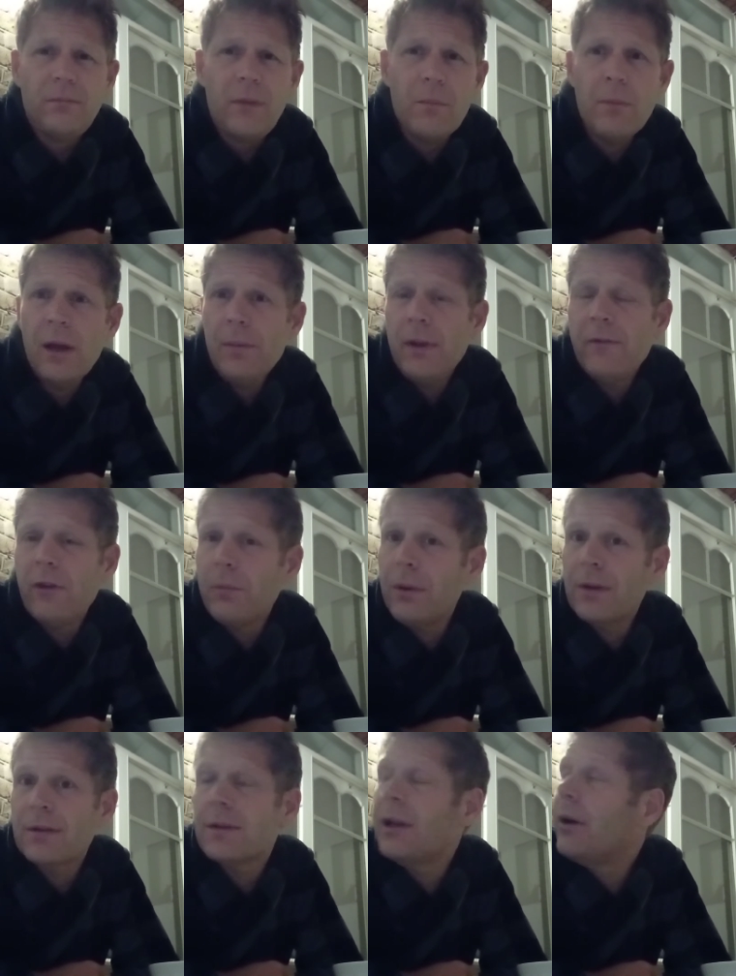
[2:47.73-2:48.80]
maybe even a bit
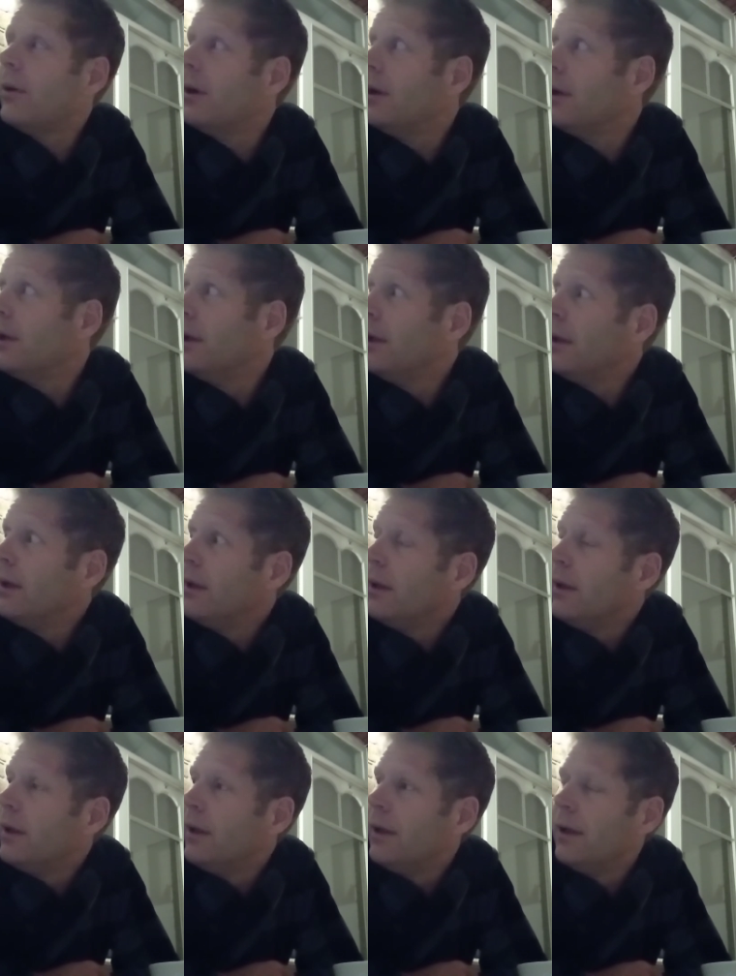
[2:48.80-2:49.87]
slower.
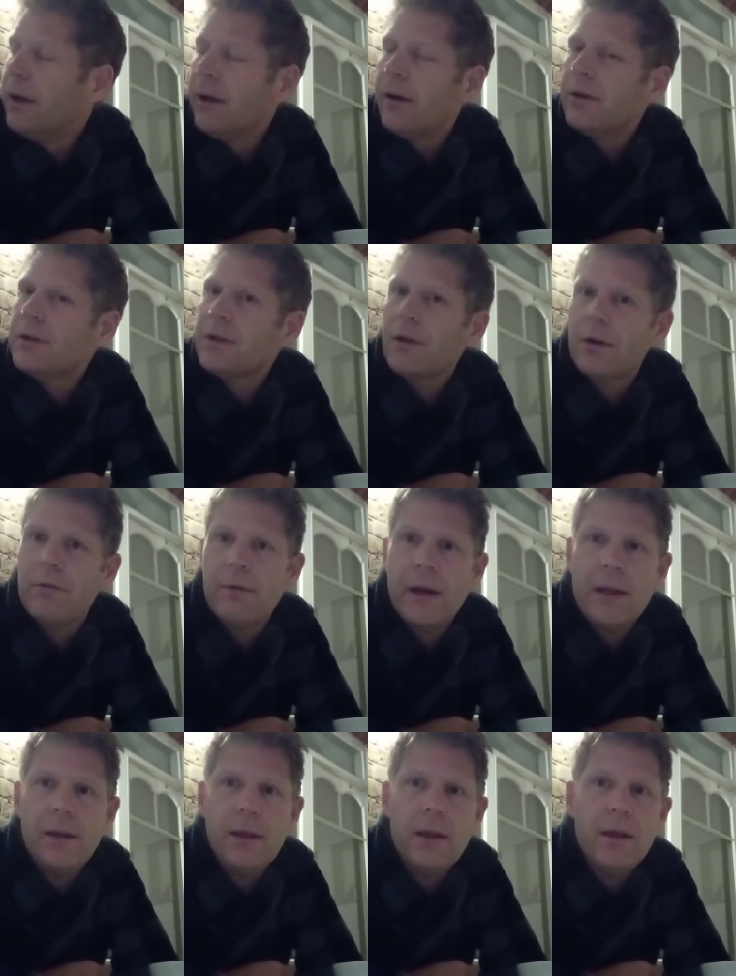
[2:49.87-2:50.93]
I've just got to
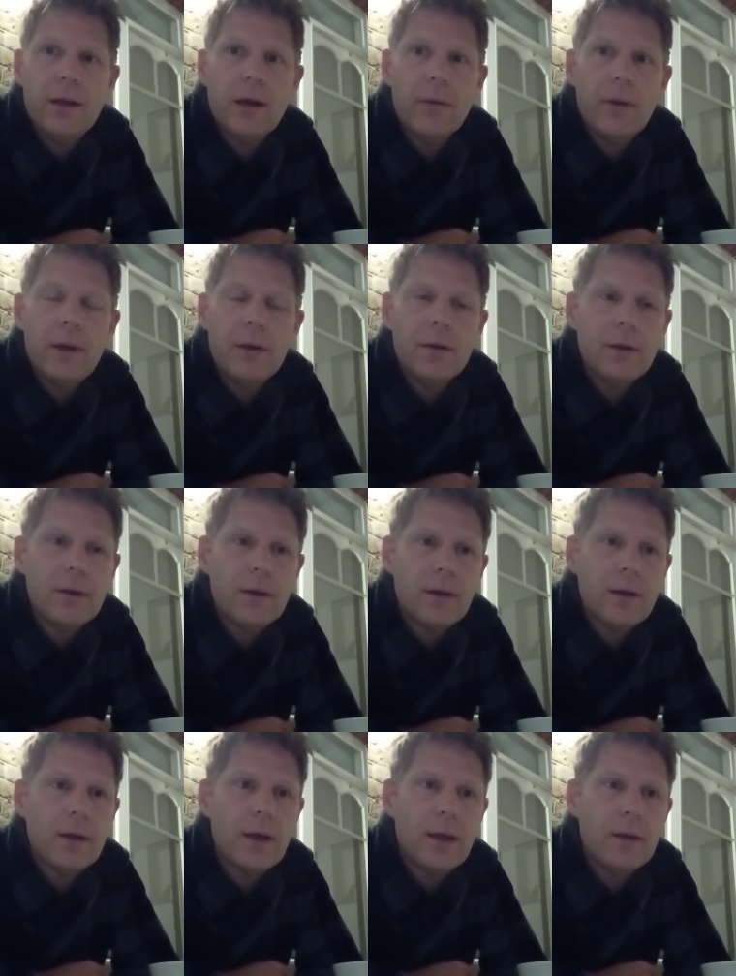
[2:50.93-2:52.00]
rein the ego in
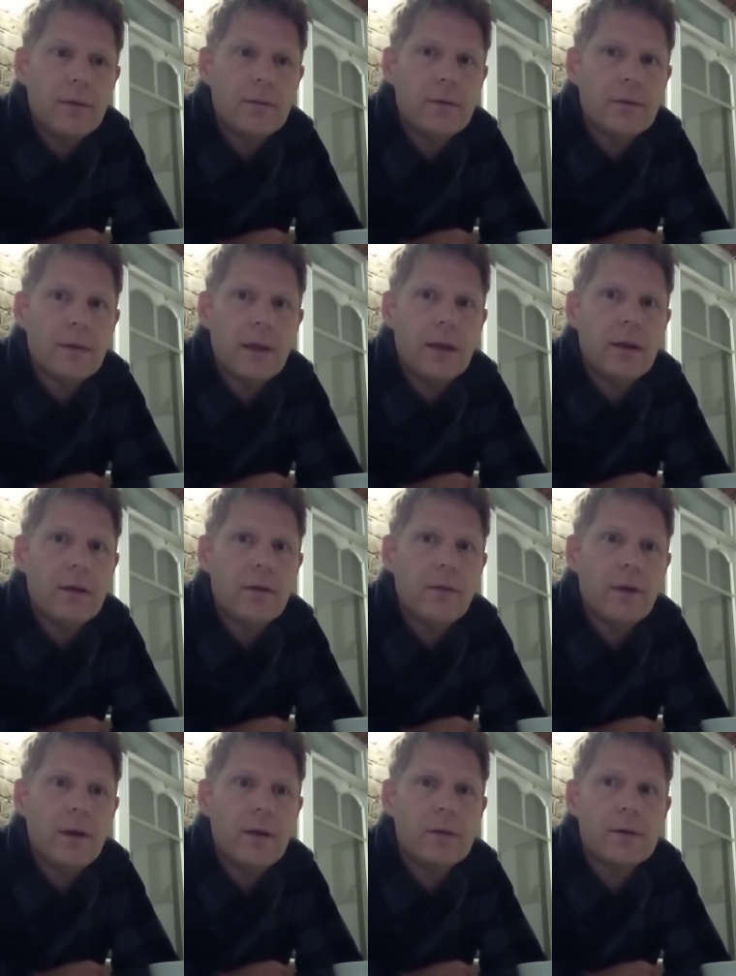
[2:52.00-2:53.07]
and think of
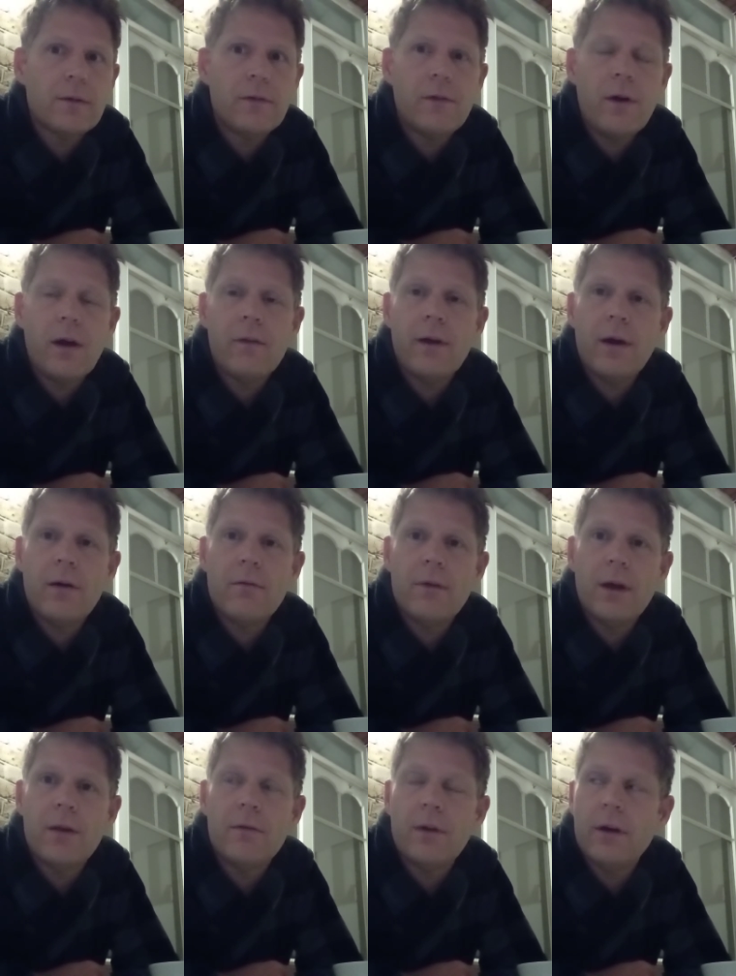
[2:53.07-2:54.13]
it as a five hour
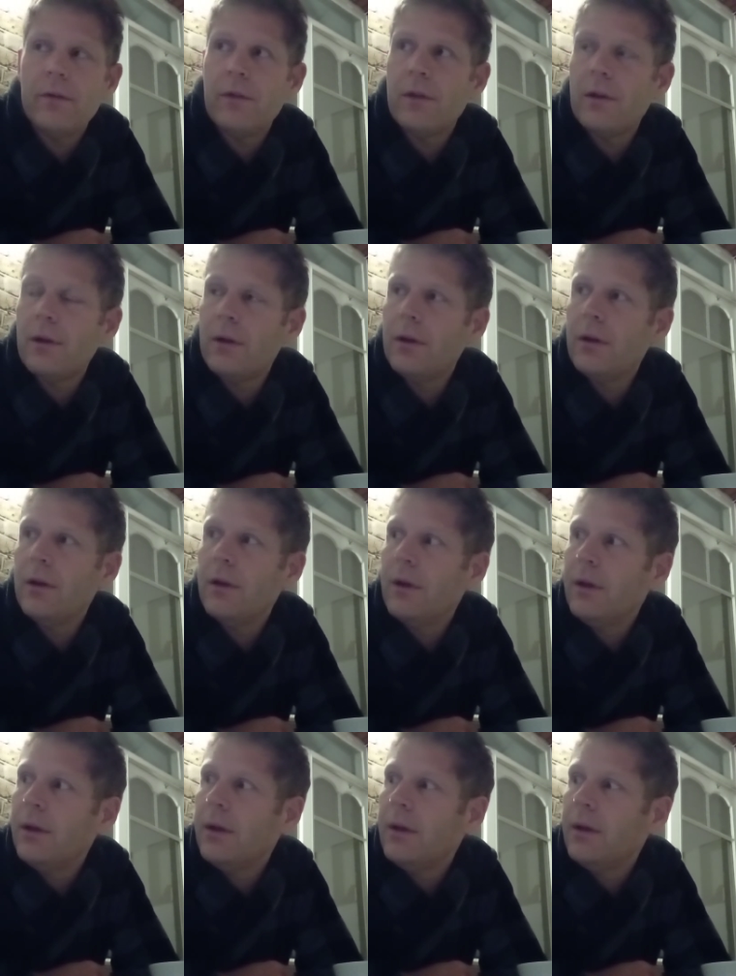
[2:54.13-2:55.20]
run rather than a
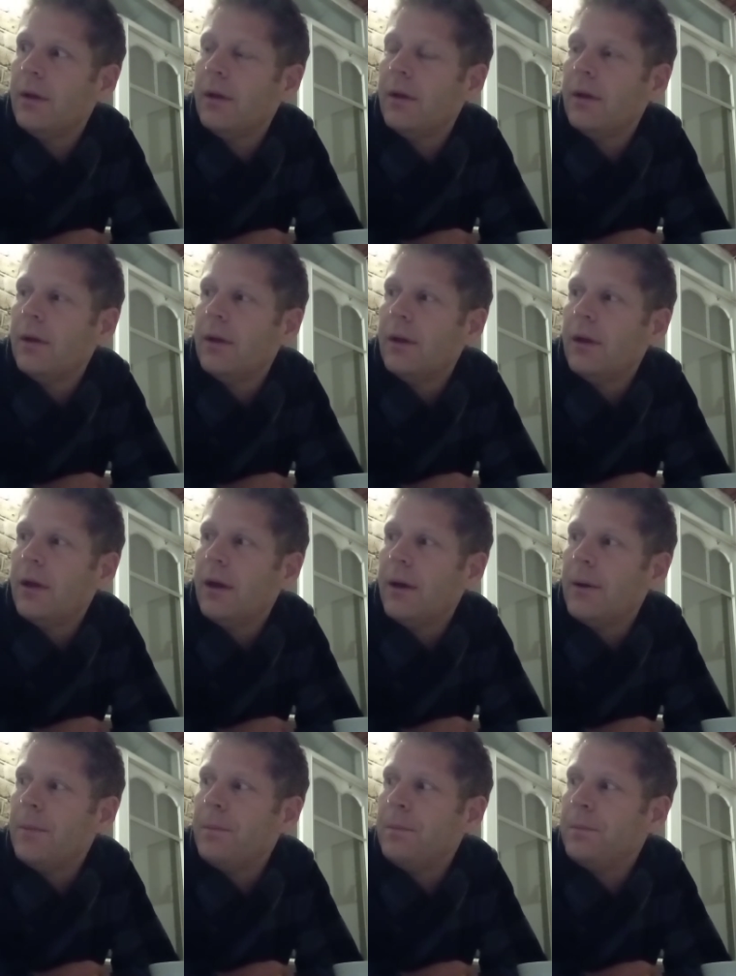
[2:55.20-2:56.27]

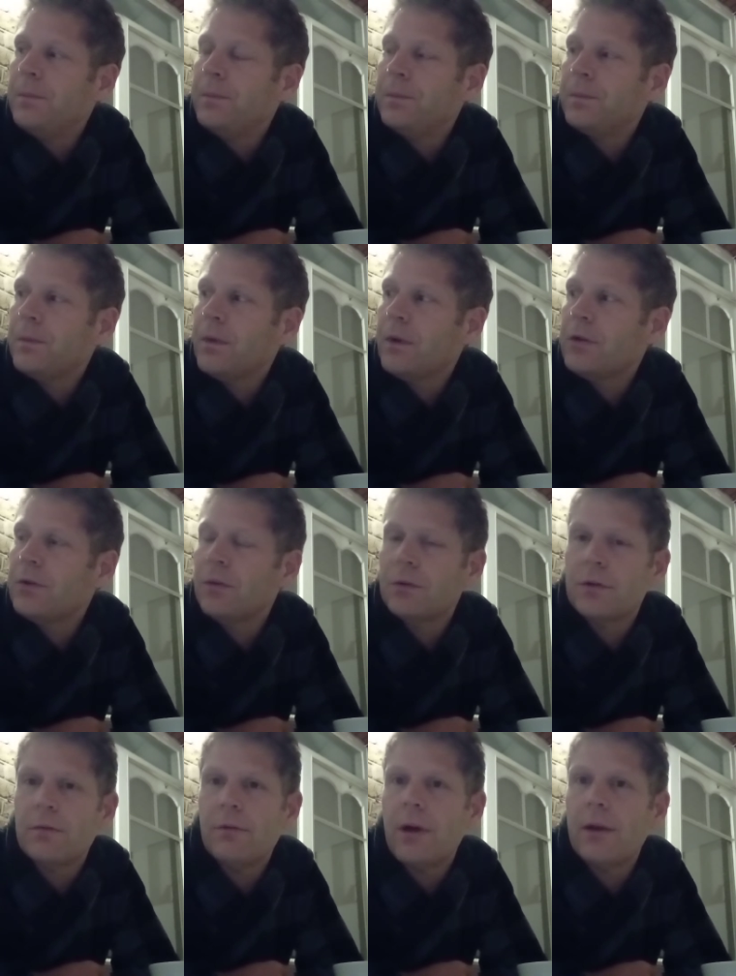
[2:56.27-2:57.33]
um,
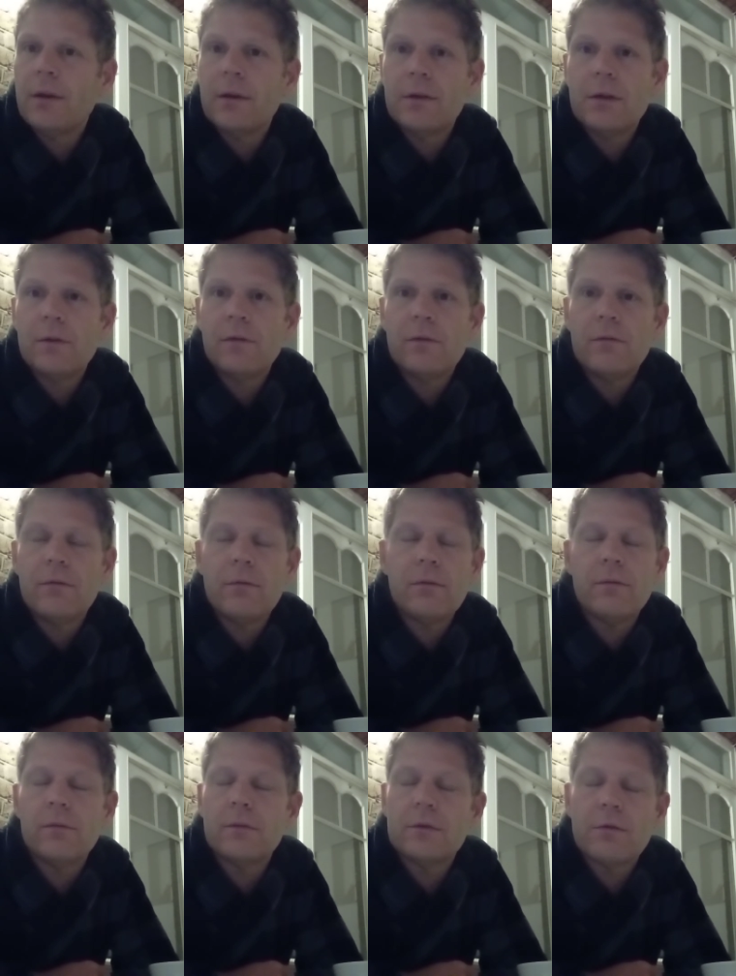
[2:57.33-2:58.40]
shorter run. Just
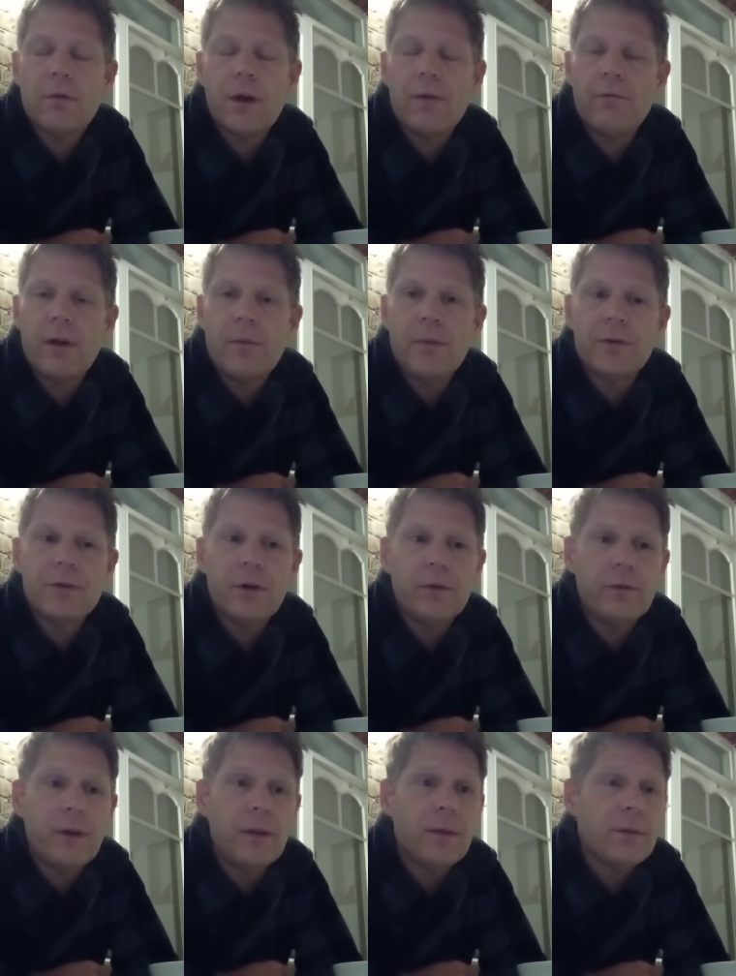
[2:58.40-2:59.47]
try and rein
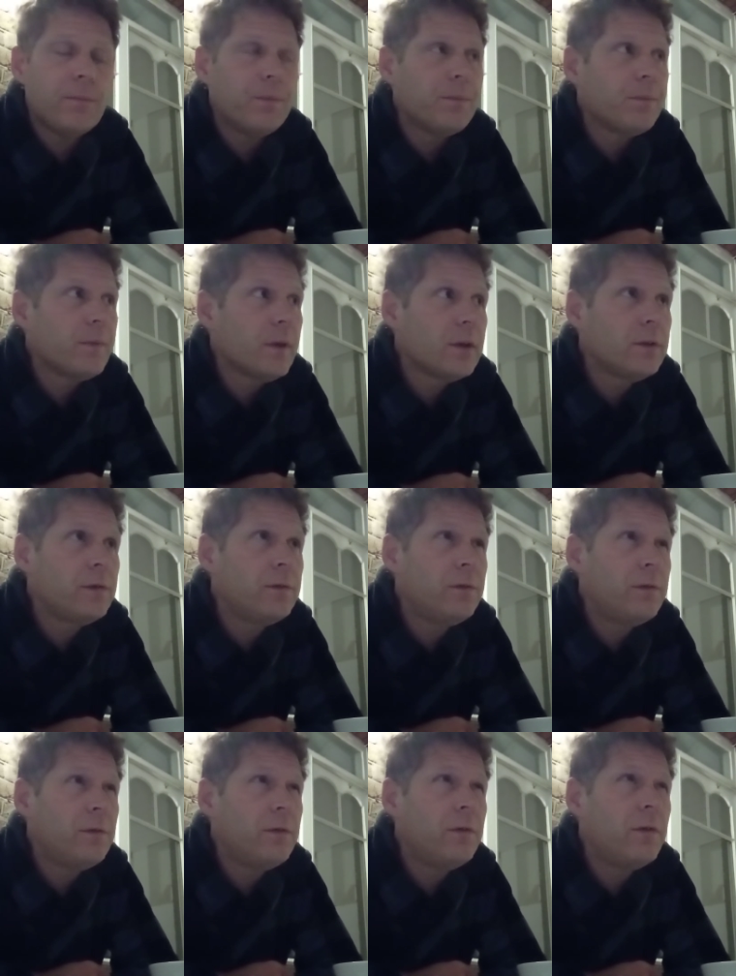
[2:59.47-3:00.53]
myself in. There's
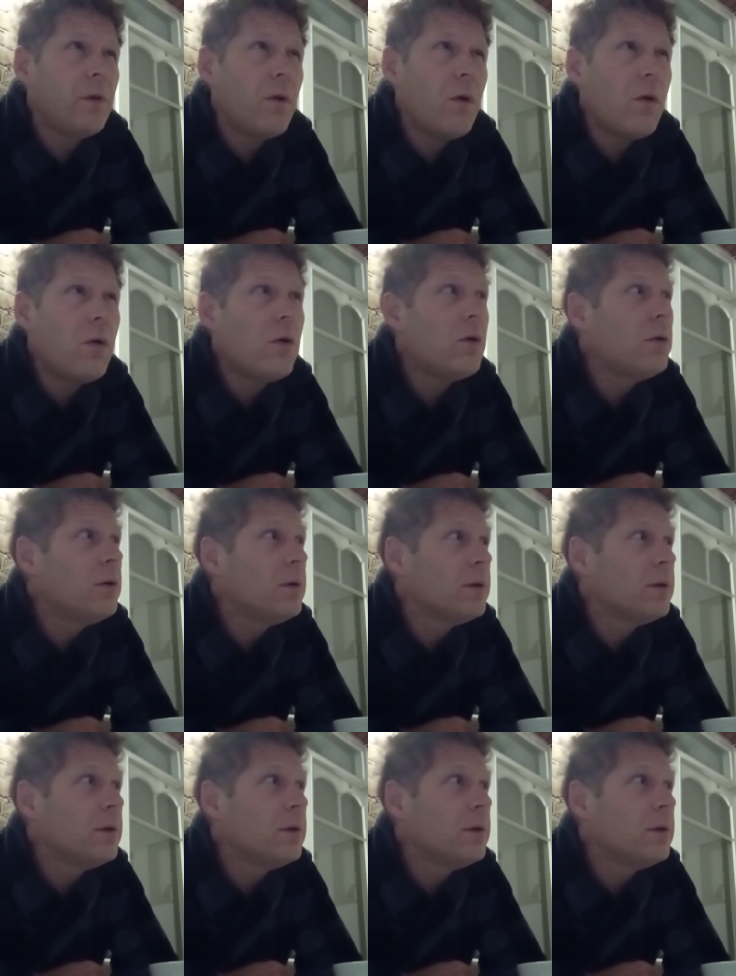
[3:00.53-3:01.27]
four